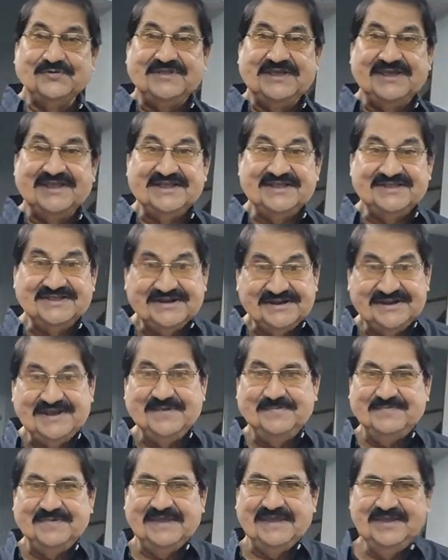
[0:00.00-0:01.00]
to the
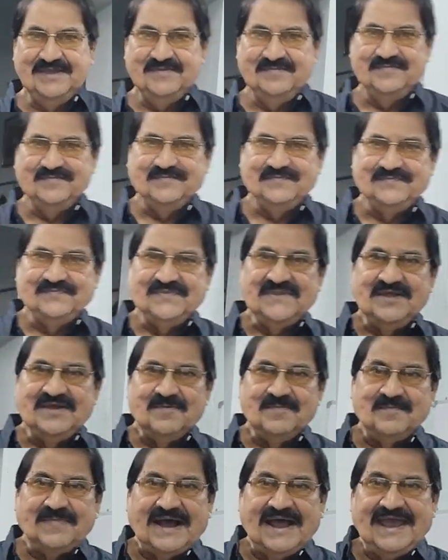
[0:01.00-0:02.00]
GDP
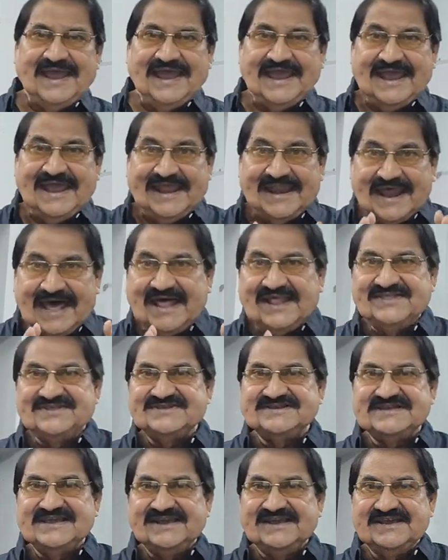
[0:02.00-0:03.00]
by
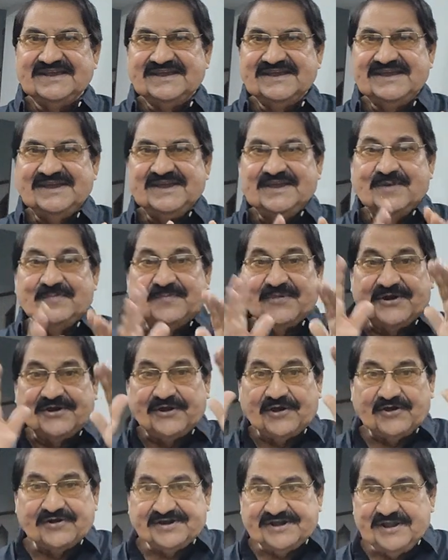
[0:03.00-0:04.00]
enhancing
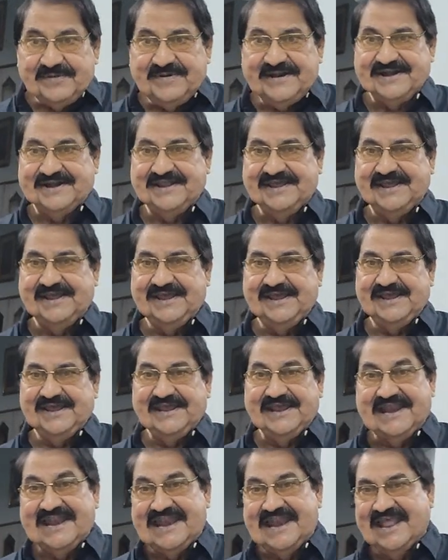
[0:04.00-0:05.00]

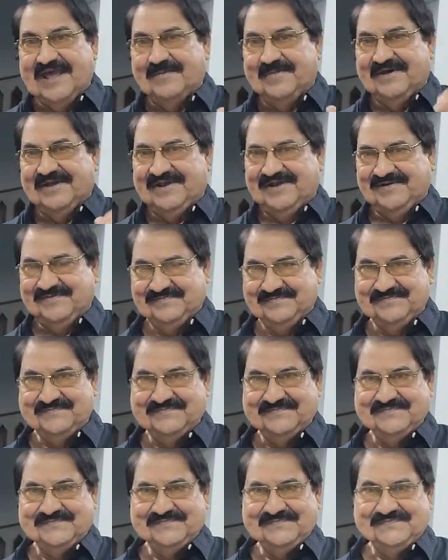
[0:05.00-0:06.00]
productivity in labor,
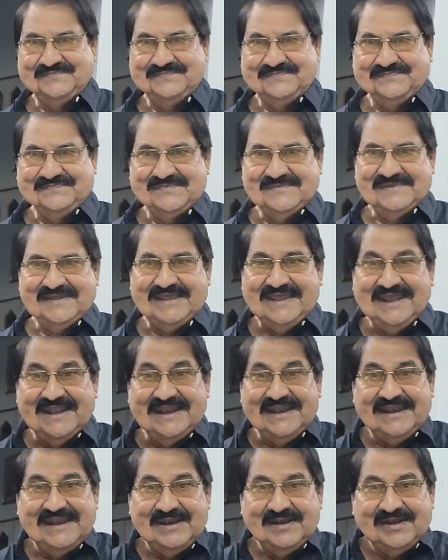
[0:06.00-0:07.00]

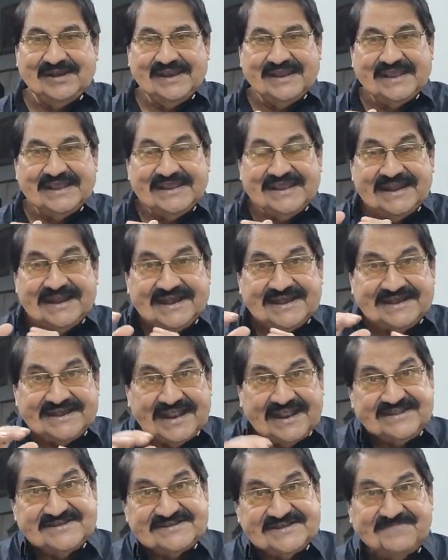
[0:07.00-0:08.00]
in
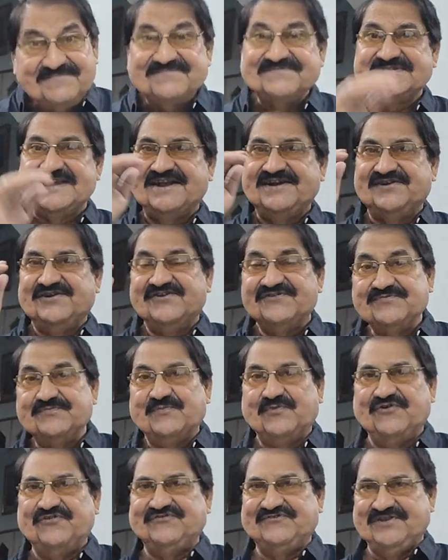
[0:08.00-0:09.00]
intensive
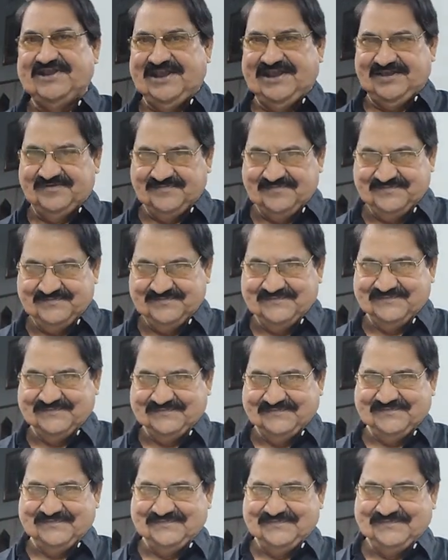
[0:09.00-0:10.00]
sectors mostly.
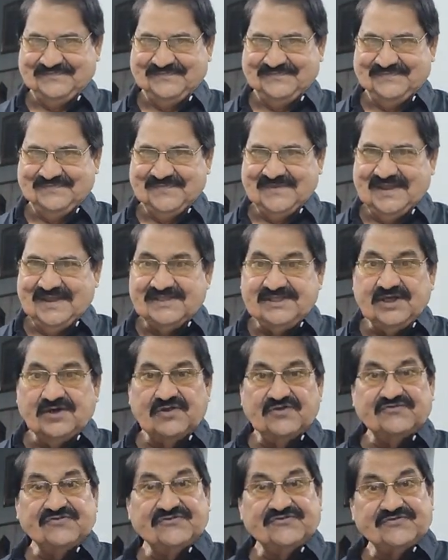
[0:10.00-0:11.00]

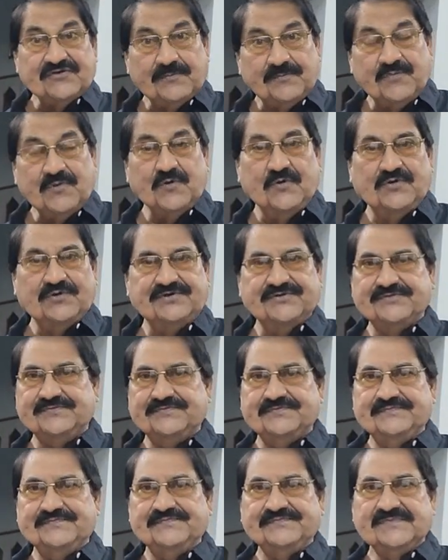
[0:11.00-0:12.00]
They also support
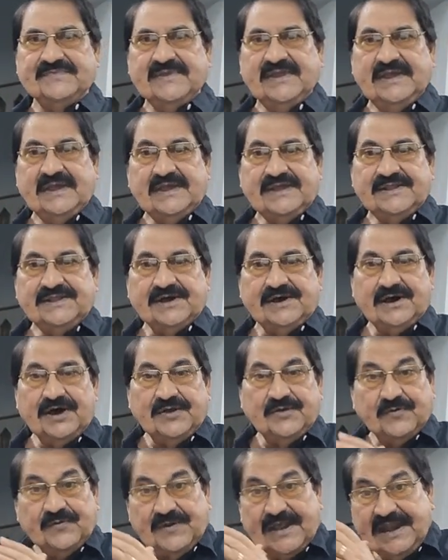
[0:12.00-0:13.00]

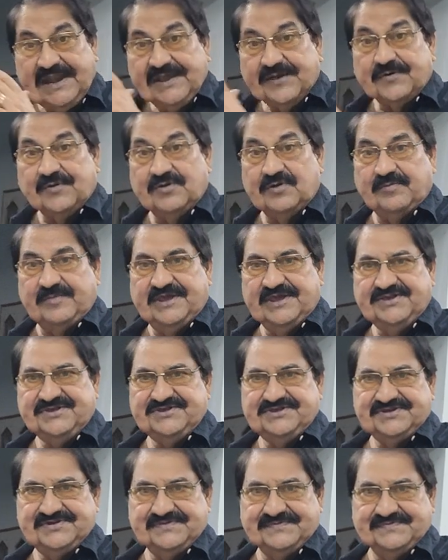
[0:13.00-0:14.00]
the rural
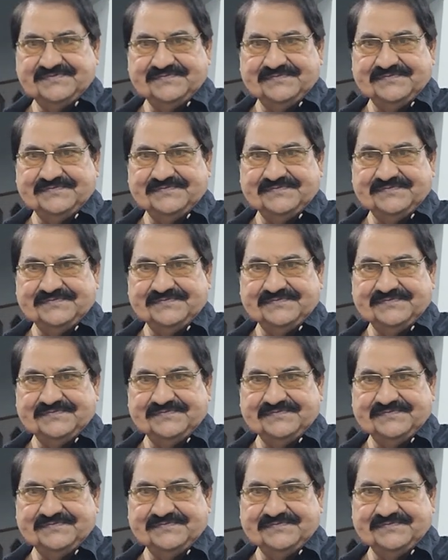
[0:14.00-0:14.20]
economies